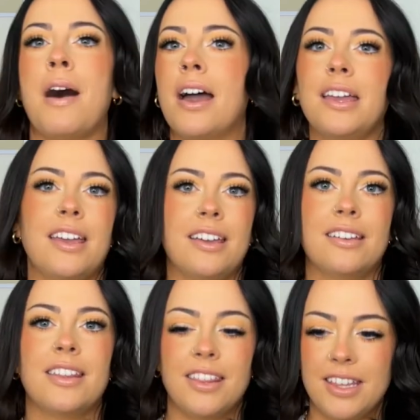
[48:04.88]

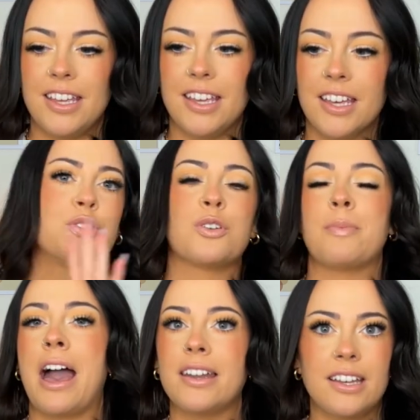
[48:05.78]
buying the
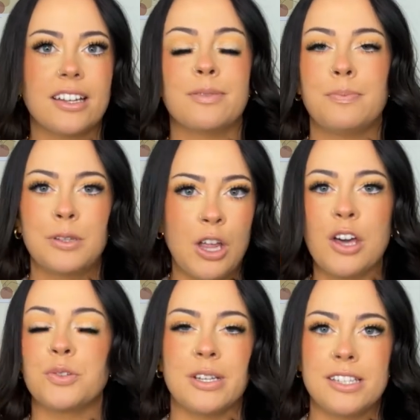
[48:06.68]
dramatic
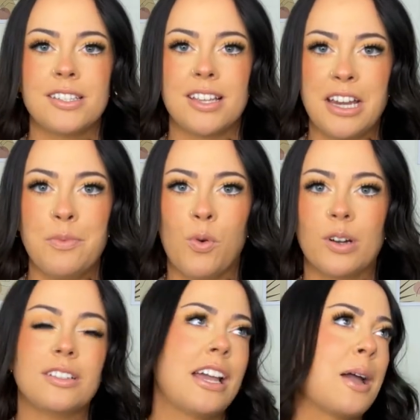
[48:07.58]
plot twists
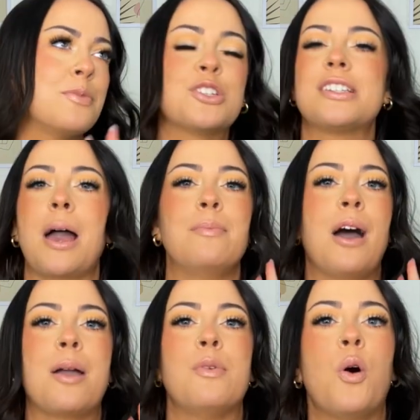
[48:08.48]
anymore. Like I'm just I'm
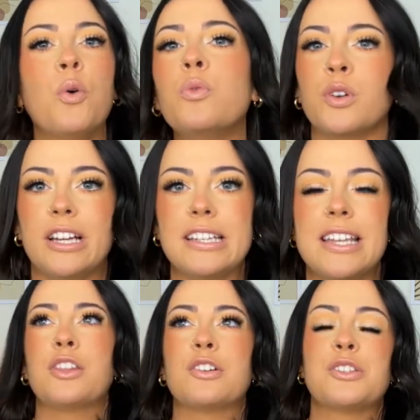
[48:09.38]
I'm over
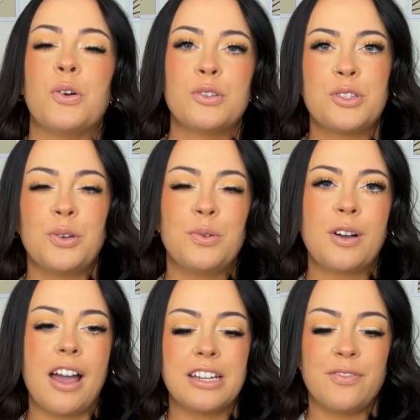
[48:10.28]
it. There's also
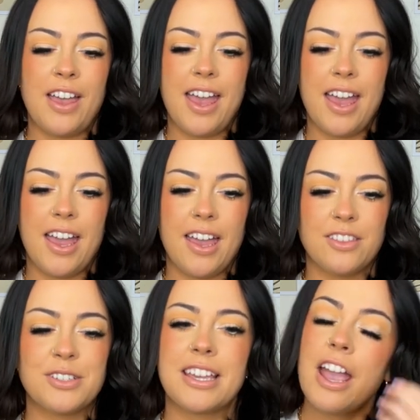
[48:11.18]
kind of a
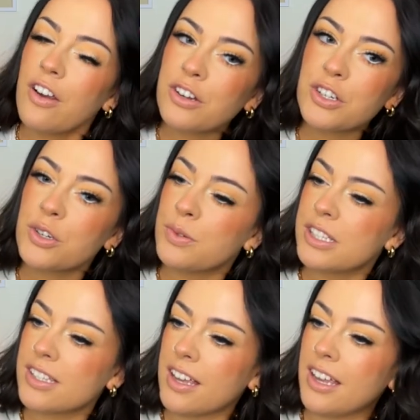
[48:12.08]
there's a character who
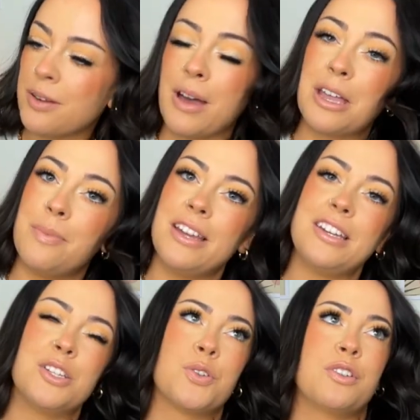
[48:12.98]
is in my
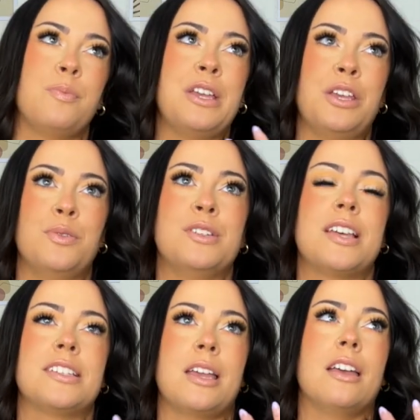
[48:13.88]
opinion sort of being used
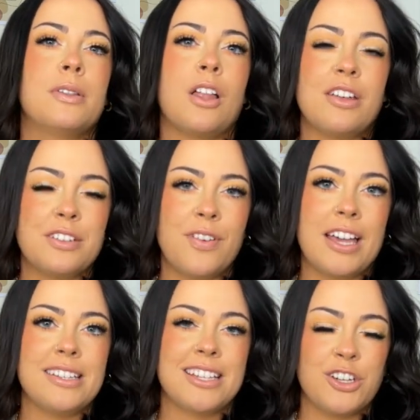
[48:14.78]
as a plot
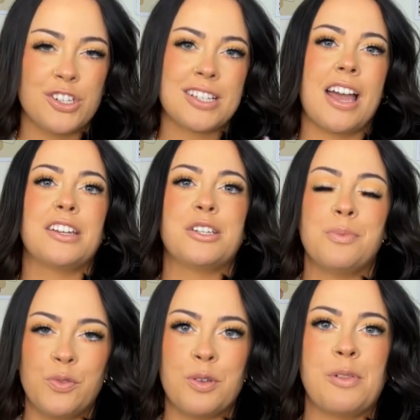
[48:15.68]
device and just kind of to
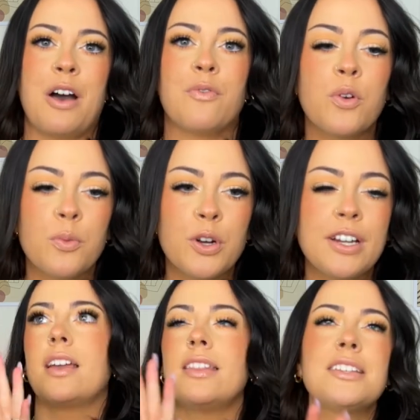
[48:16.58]
move the plot
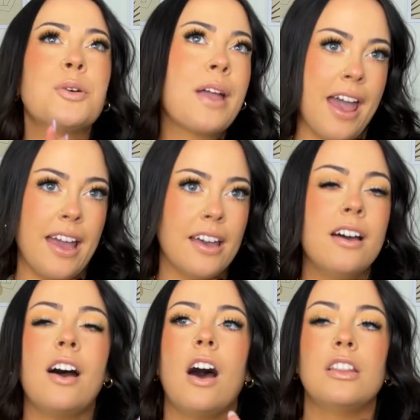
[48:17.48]
forward, and that's okay.
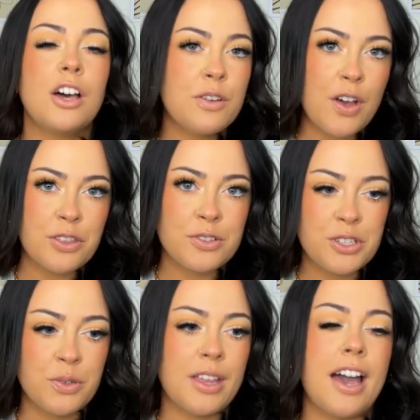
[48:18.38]
A lot of authors
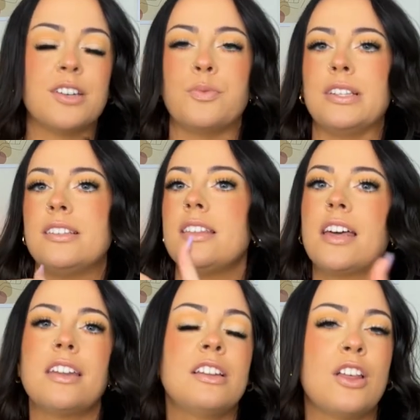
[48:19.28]
do that. We see
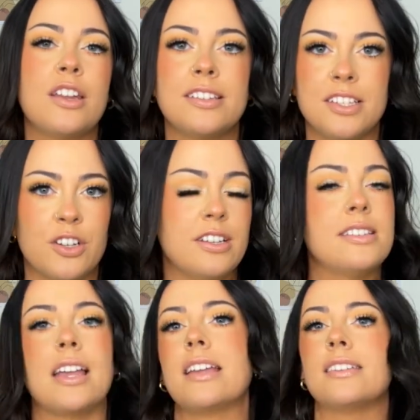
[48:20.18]
that in a lot of
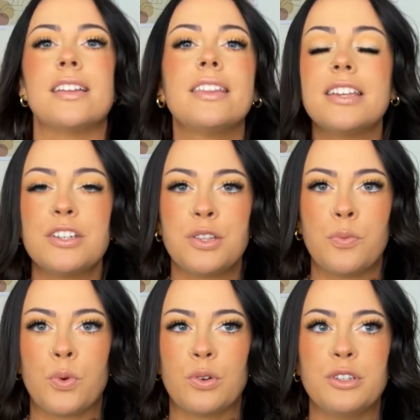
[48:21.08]
series. Like it's not the end of the
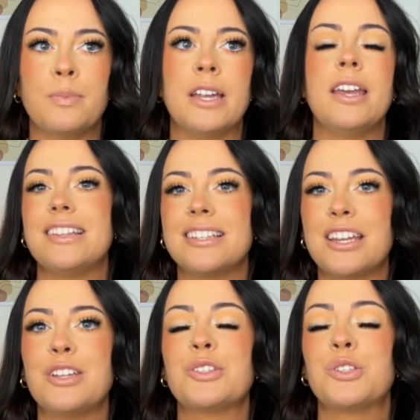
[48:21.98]
world, but it's
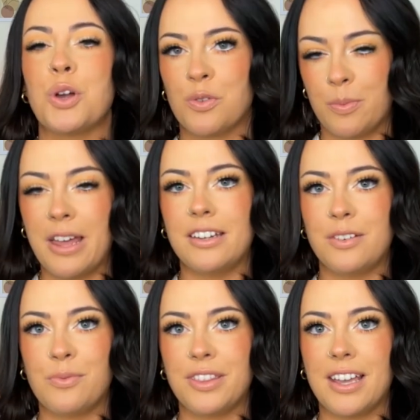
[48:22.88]
getting so
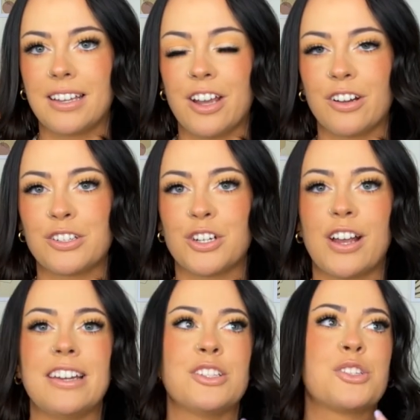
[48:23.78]
repetitive with that character
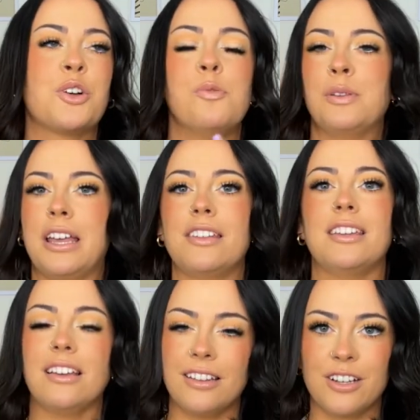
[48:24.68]
and it's so
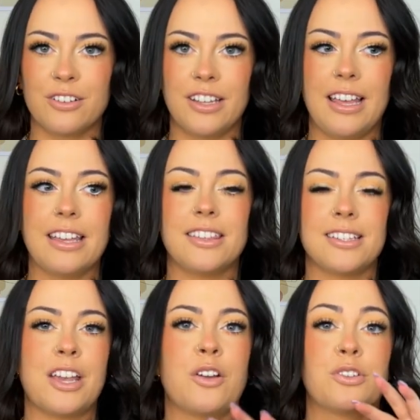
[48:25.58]
blatantly clear that like
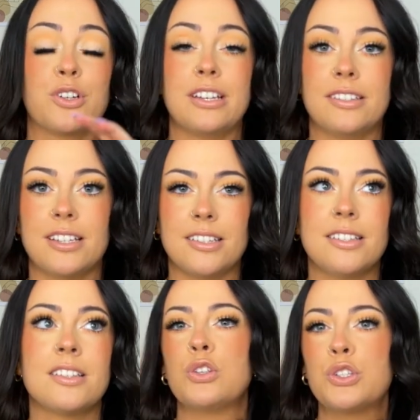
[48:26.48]
this character
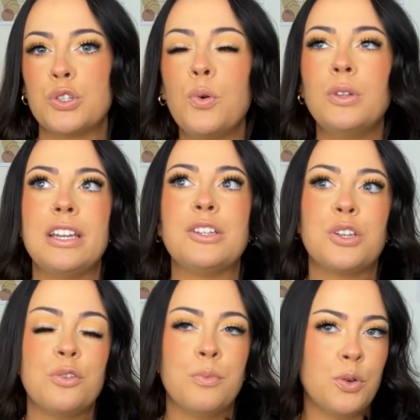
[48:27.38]
exists solely
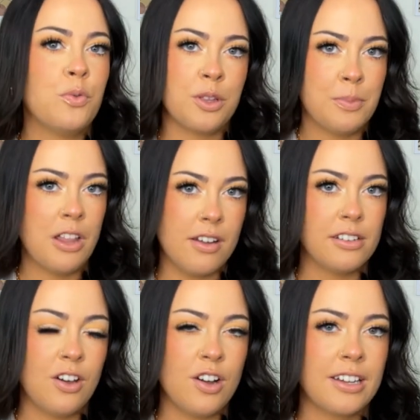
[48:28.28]
to move the plot
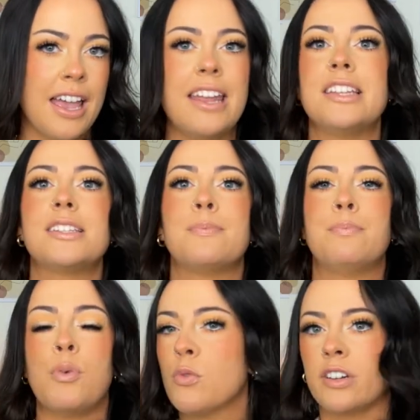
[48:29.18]
along and it's
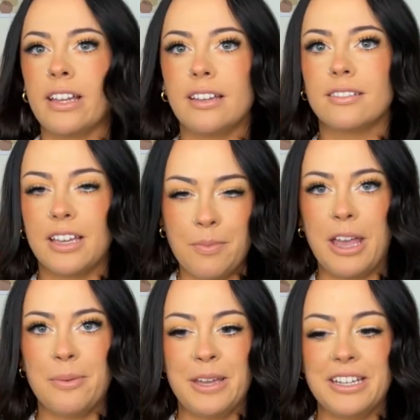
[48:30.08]
boring in
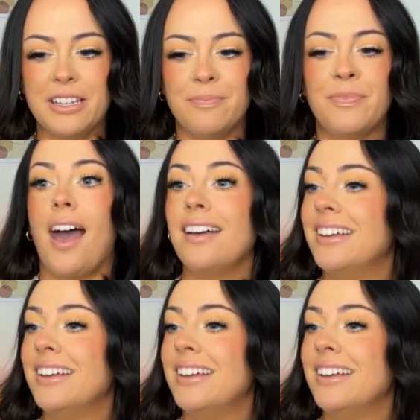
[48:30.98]
my opinion.